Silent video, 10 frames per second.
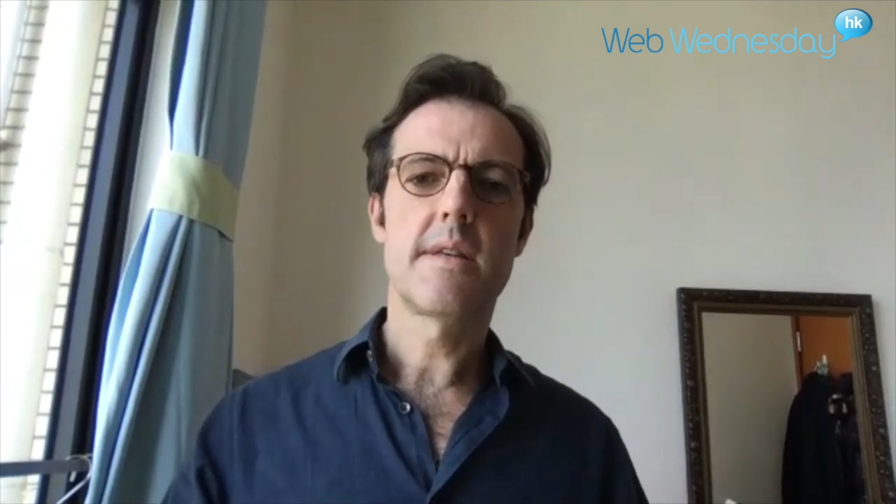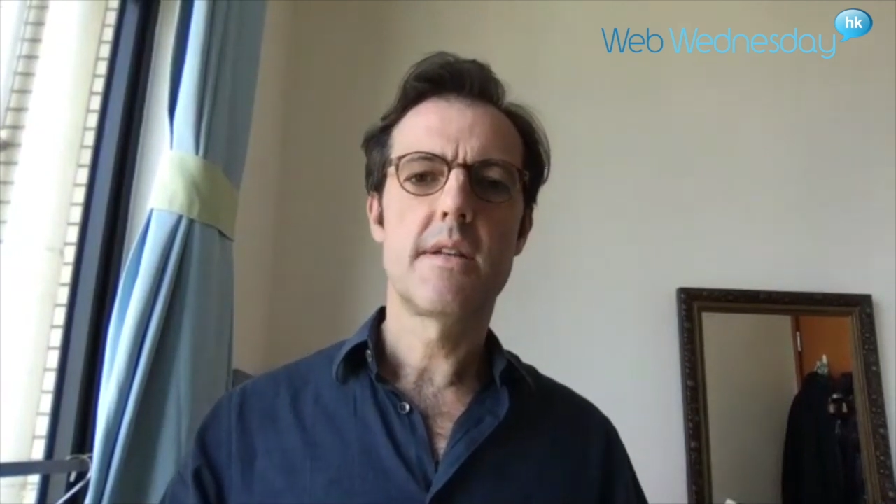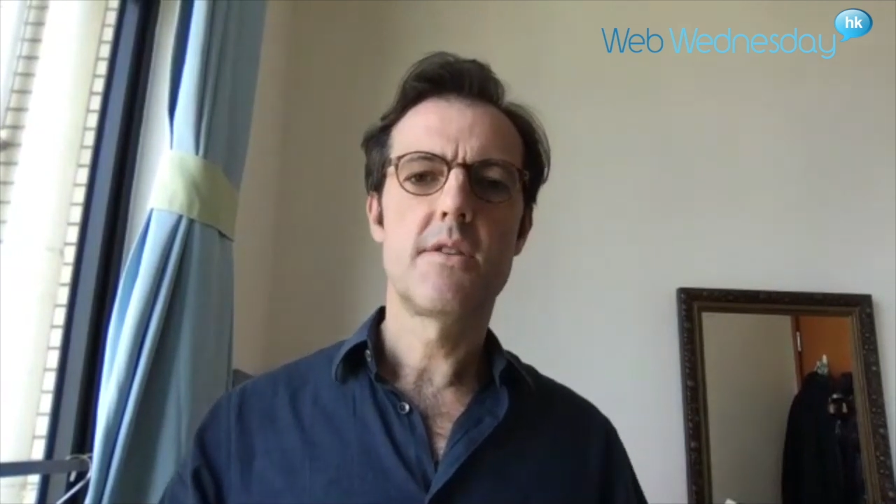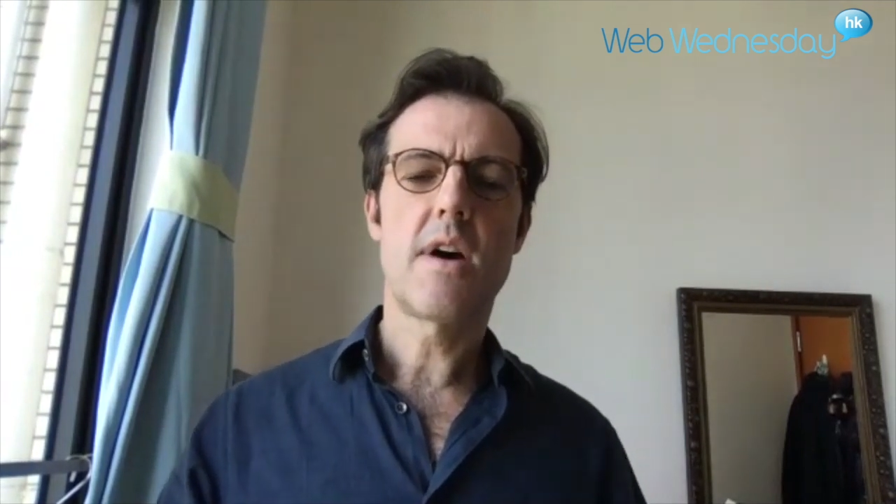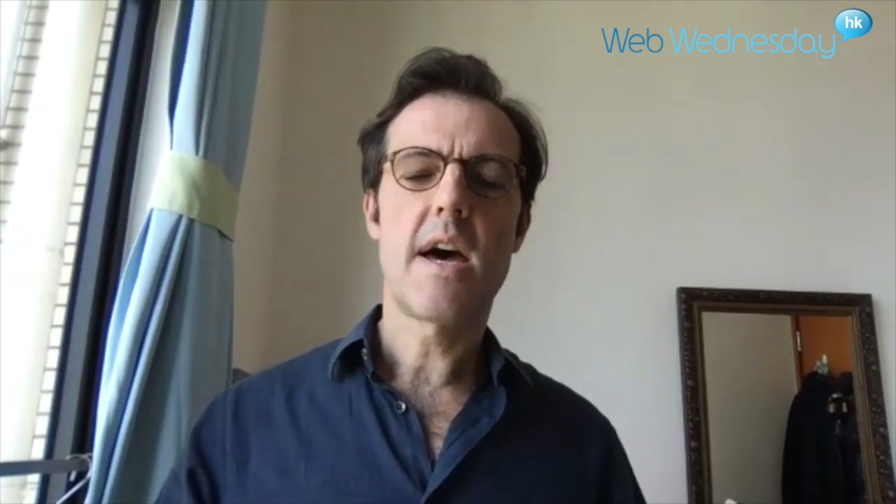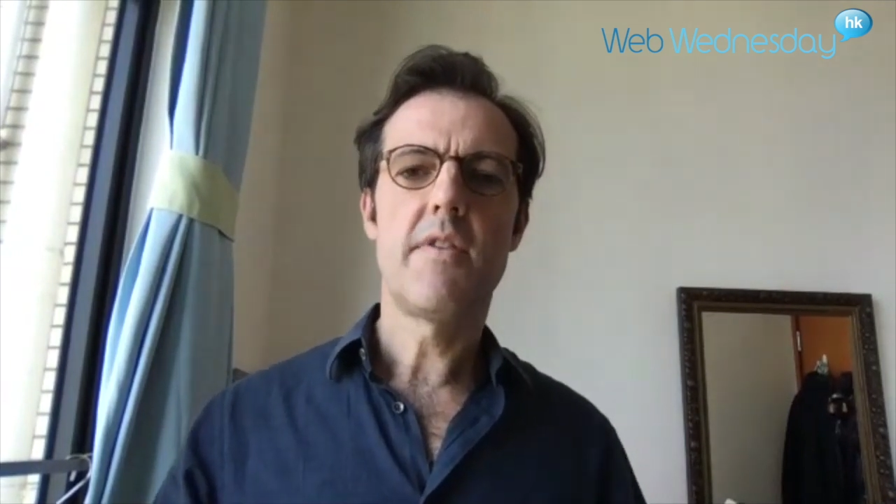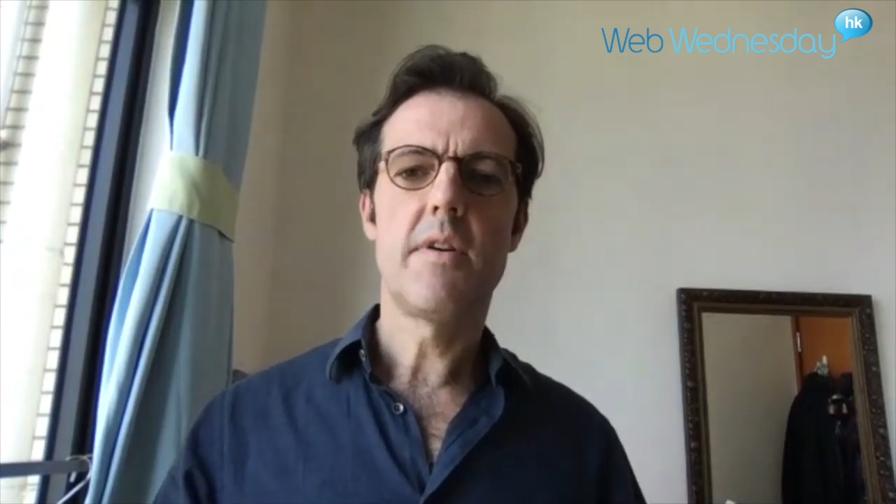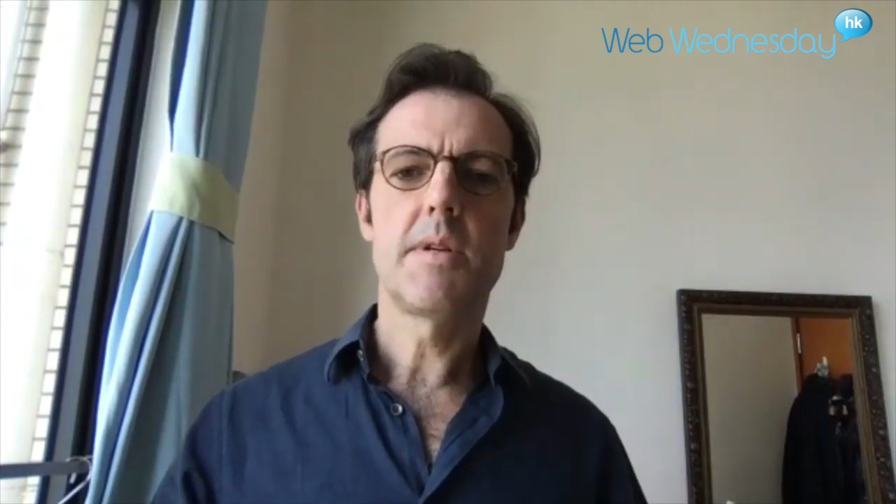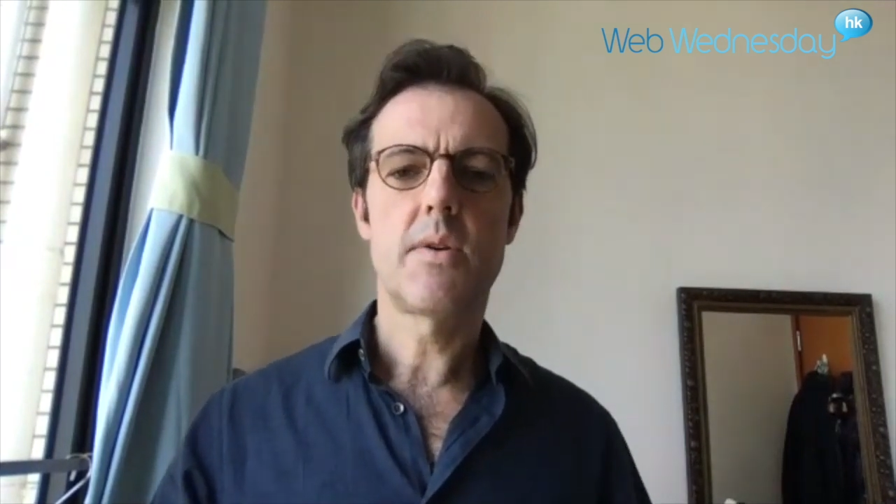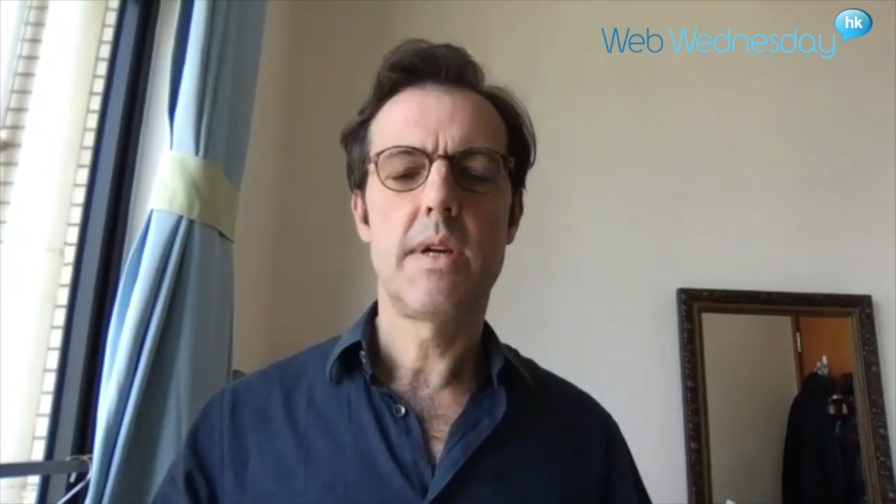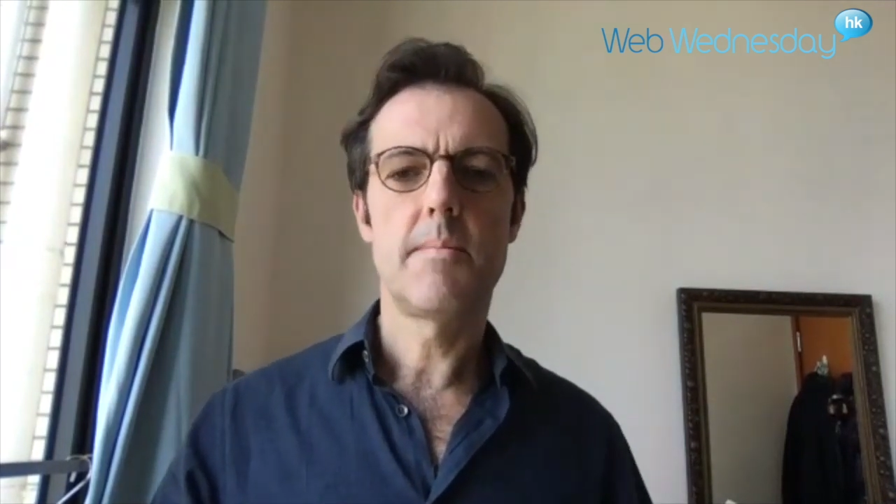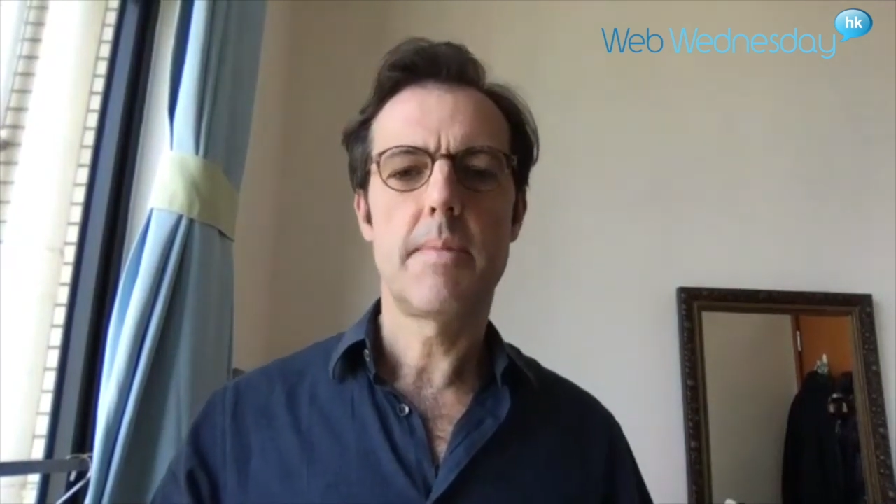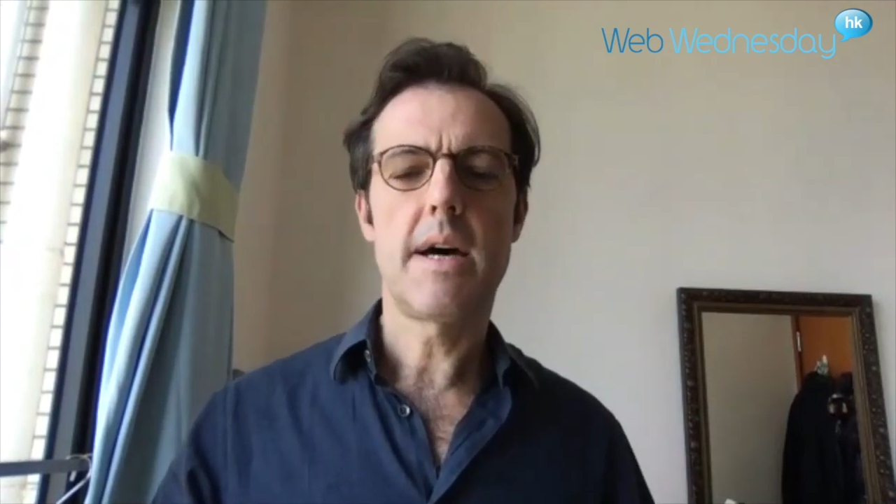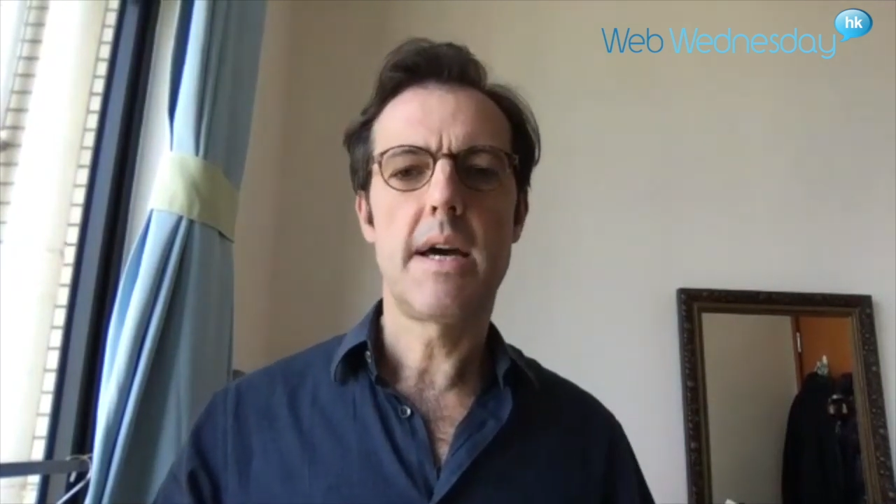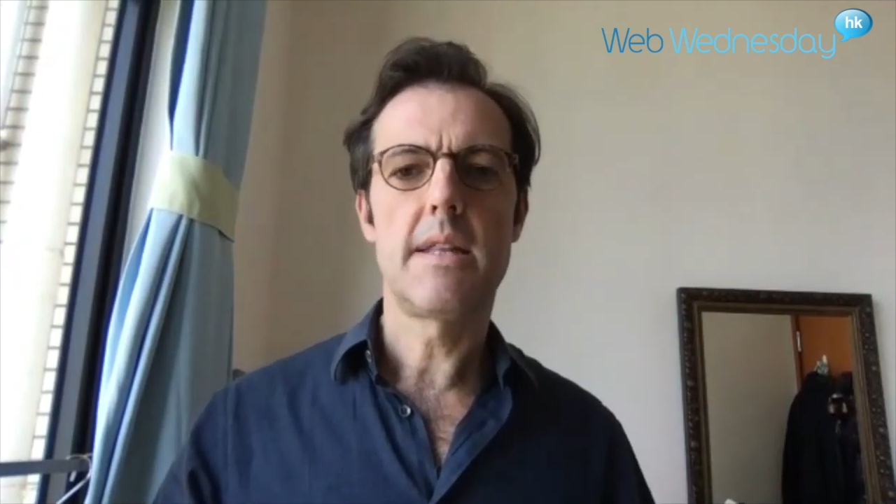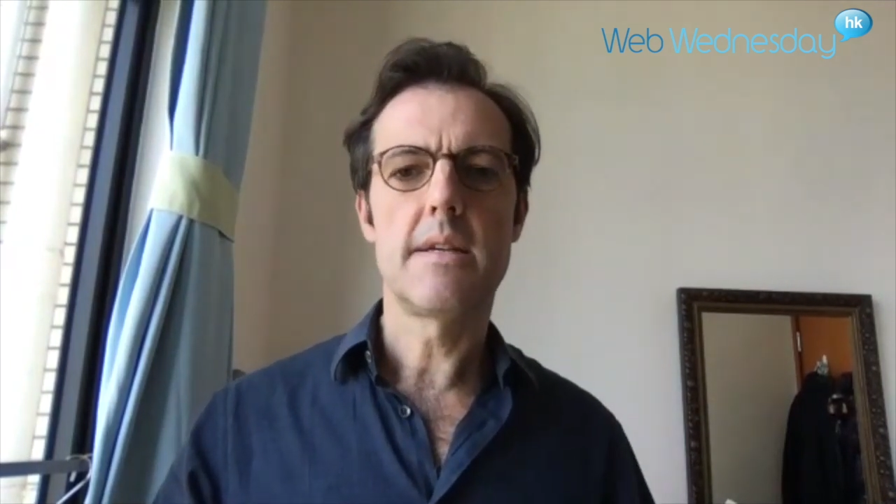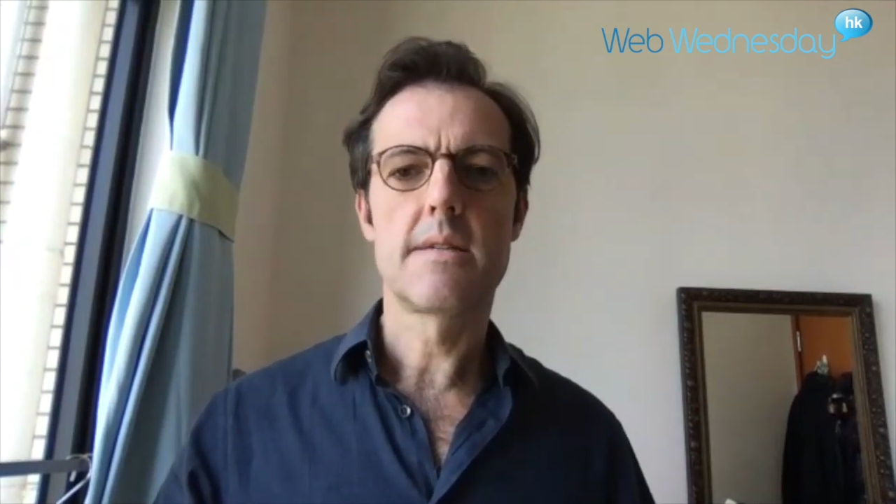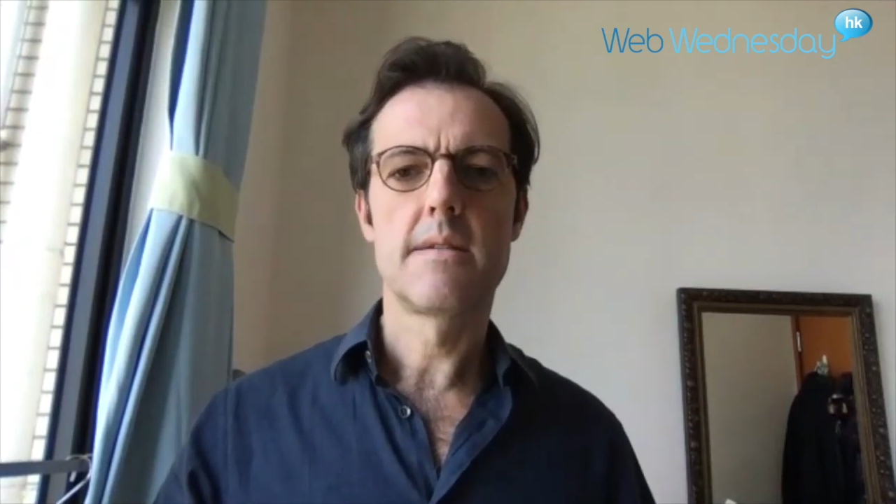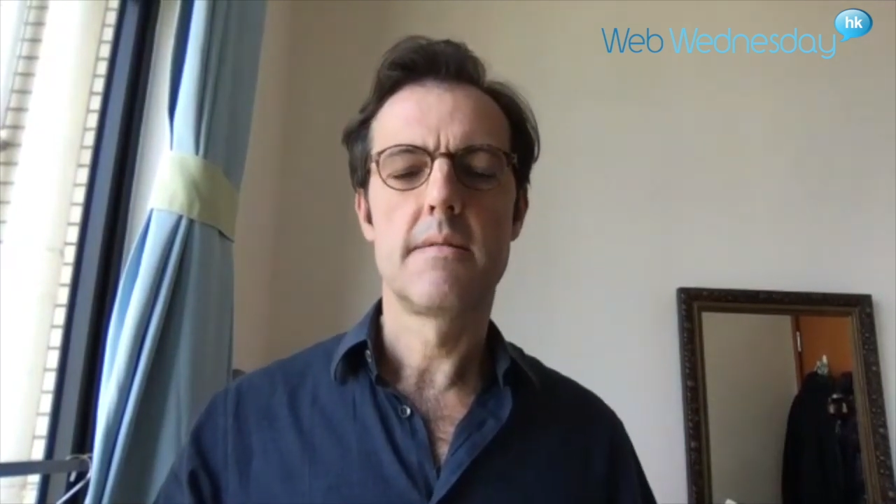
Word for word: driver between behind this?